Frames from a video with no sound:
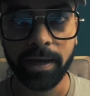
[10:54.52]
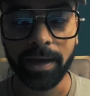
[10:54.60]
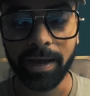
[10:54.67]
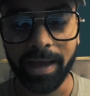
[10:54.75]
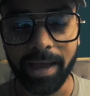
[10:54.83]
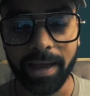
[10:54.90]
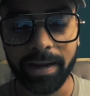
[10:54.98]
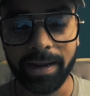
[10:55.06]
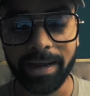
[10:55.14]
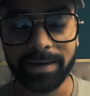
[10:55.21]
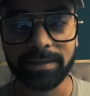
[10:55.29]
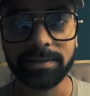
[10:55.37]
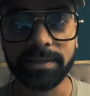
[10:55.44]
and
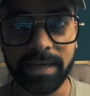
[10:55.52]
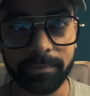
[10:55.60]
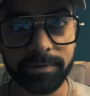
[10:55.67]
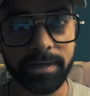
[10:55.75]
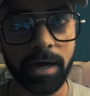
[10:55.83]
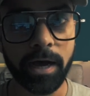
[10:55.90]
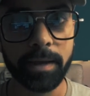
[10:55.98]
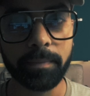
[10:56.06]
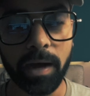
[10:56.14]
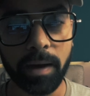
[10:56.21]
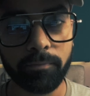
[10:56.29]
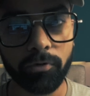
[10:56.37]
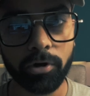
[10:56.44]
at the same time
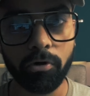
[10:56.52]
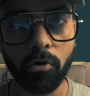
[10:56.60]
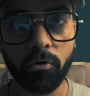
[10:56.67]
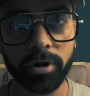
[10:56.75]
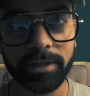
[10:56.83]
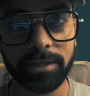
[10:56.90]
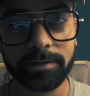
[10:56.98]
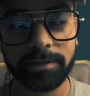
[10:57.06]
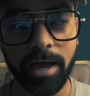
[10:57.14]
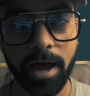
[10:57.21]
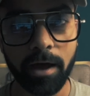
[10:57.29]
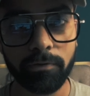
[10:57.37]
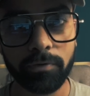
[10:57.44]
I'm recording the
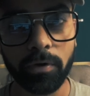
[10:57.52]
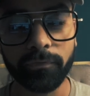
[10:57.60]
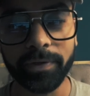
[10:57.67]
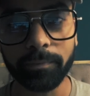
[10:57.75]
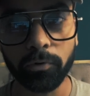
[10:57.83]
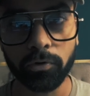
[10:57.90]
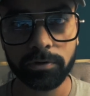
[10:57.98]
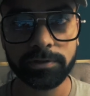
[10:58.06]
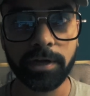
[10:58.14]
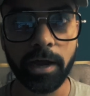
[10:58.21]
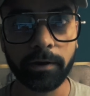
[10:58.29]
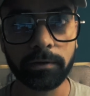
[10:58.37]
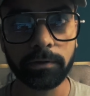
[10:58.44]
sound of the
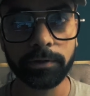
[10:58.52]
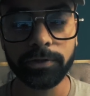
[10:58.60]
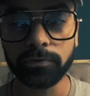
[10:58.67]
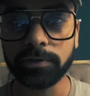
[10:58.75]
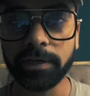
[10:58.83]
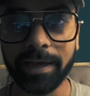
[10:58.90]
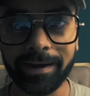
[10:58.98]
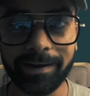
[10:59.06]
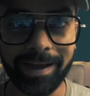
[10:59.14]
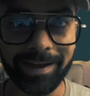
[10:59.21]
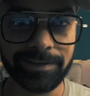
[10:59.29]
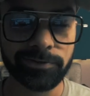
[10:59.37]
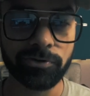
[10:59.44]
motorcycle using an
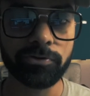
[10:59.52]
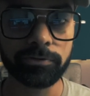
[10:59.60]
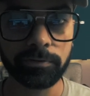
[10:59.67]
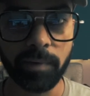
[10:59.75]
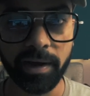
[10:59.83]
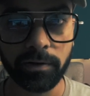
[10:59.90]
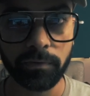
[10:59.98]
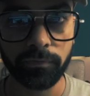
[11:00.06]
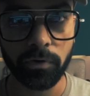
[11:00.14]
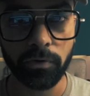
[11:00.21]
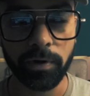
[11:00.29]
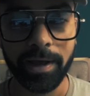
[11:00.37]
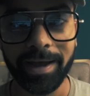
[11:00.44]
external
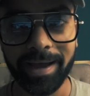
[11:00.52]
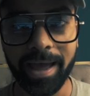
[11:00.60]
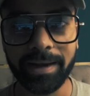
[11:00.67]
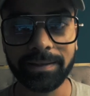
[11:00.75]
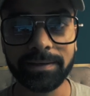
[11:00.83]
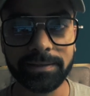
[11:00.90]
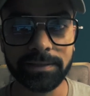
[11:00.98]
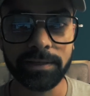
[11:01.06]
microphone. And this is